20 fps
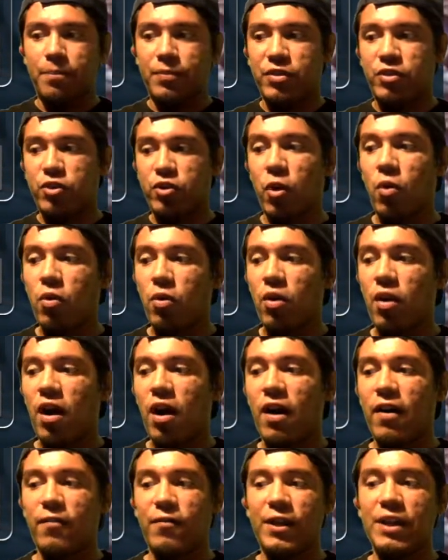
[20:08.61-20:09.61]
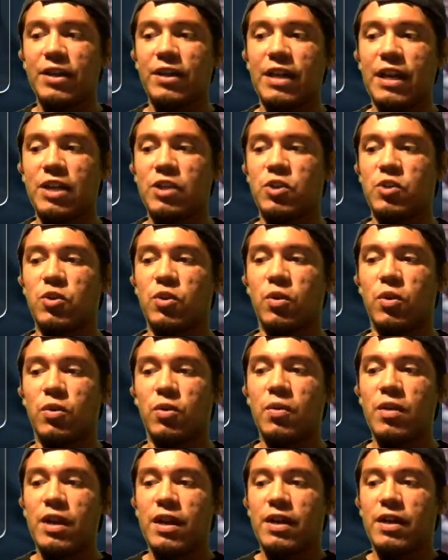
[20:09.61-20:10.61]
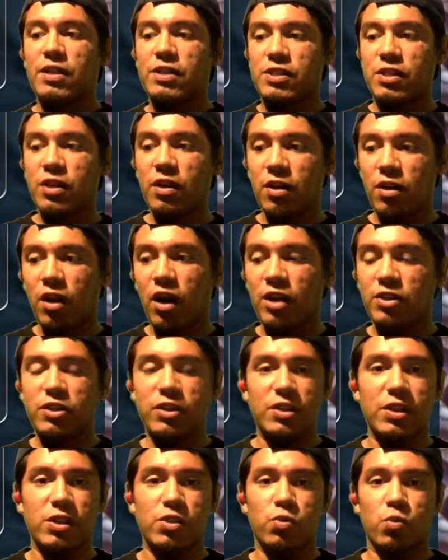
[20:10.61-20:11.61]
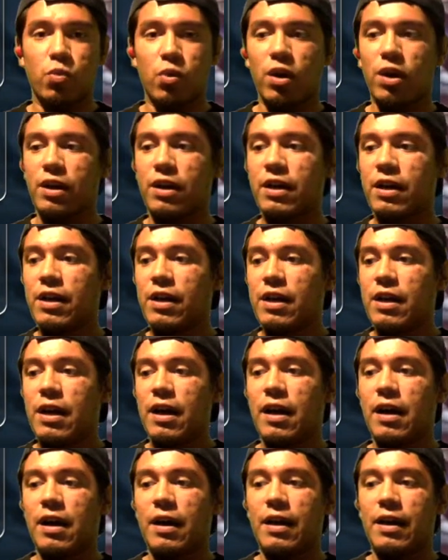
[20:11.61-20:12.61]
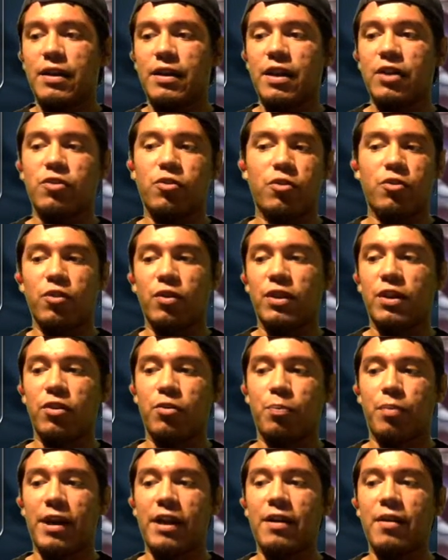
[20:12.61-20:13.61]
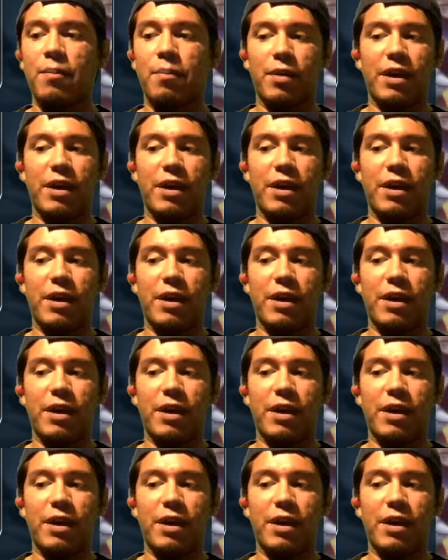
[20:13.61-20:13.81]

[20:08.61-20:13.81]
show her off in Destro, because her launch does work in Destro, so it does break them.